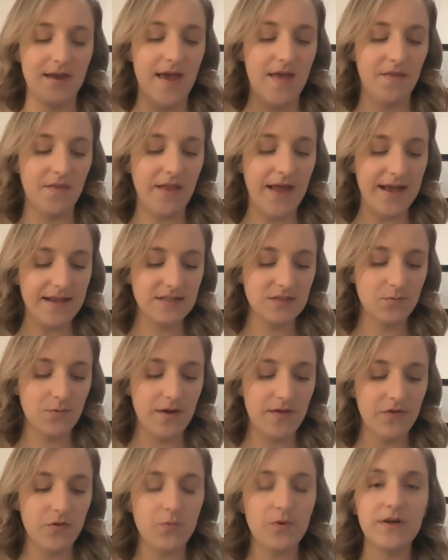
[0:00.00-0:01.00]
And last
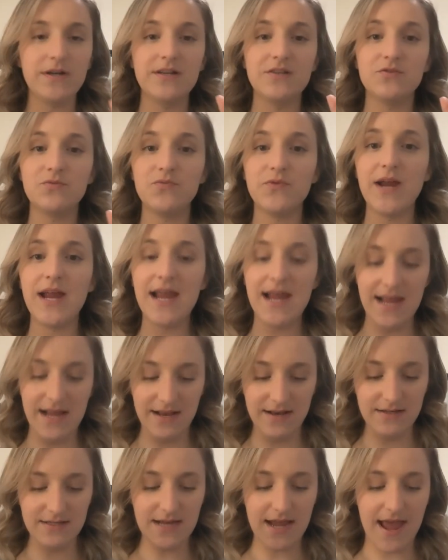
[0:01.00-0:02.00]
one, the word is
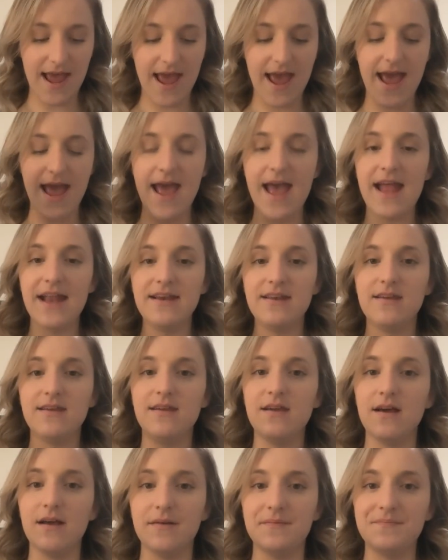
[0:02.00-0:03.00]
rand, add,
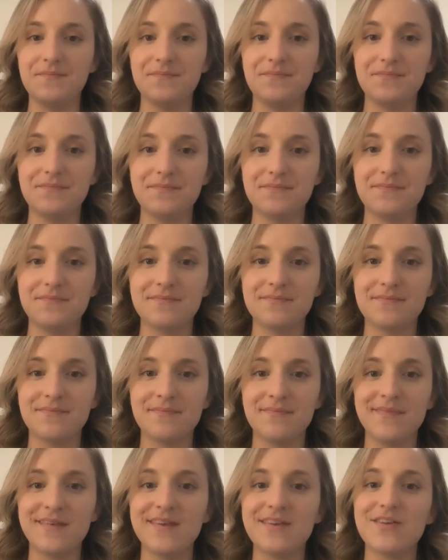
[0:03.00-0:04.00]
g.
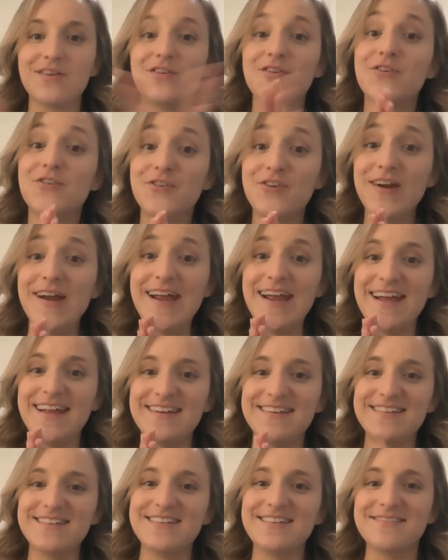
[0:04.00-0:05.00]

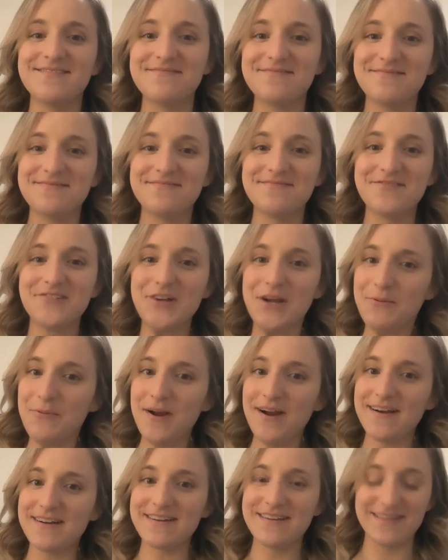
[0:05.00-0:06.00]
grand. Great
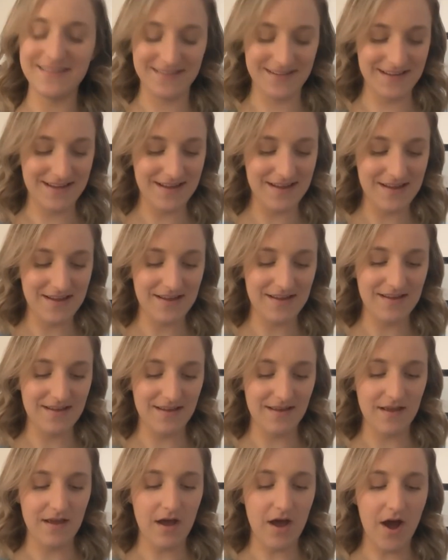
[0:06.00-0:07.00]
work.
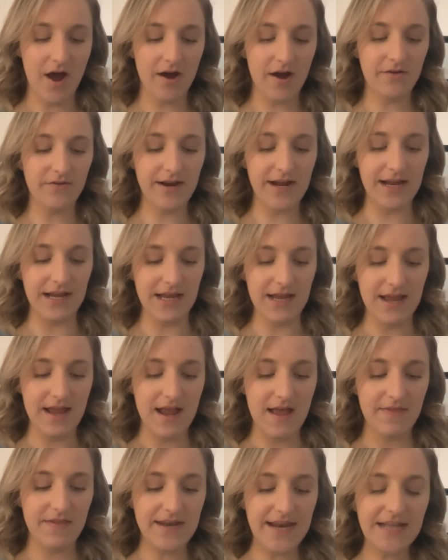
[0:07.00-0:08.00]
All right,
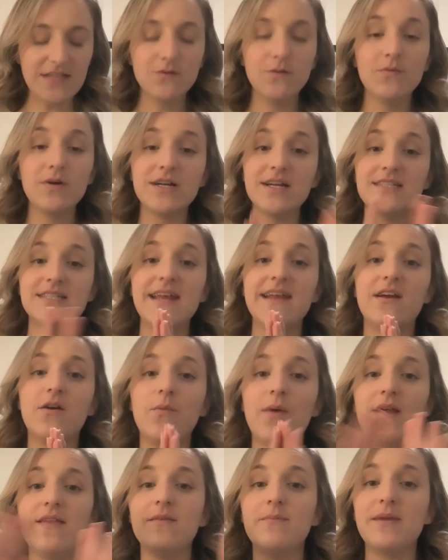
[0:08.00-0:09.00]
the next one we're gonna take
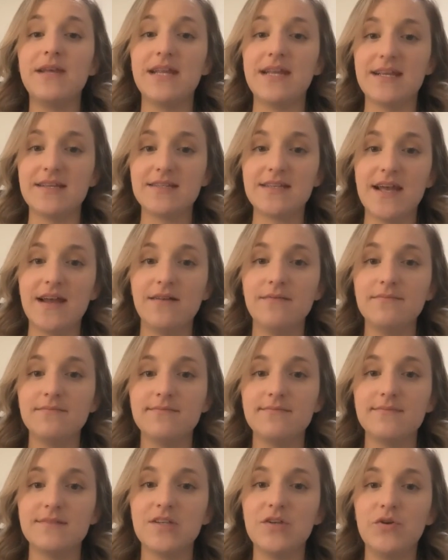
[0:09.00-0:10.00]
away the beginning sound.
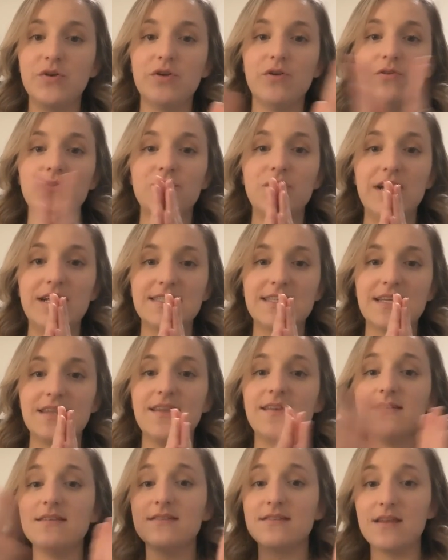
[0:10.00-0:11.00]
So you can hold your hands like
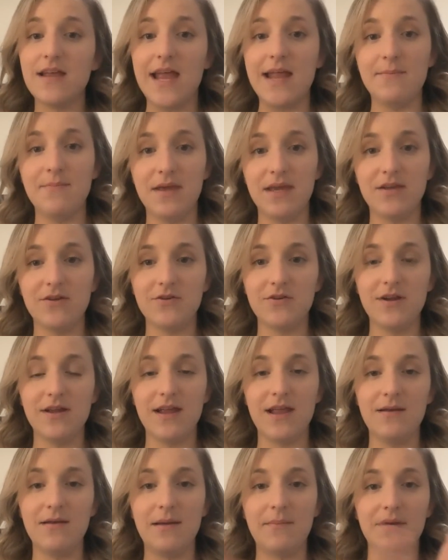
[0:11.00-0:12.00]
this and make your,
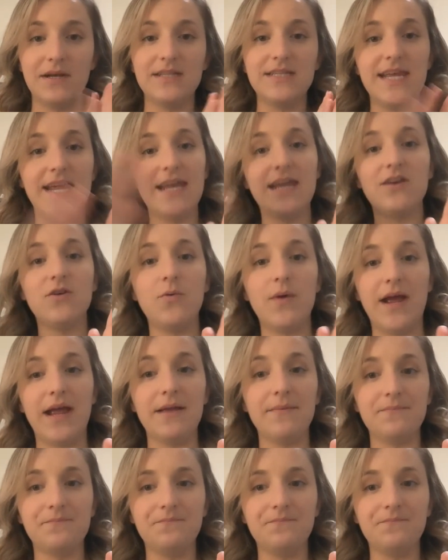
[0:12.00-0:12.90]
and I'm gonna take it away.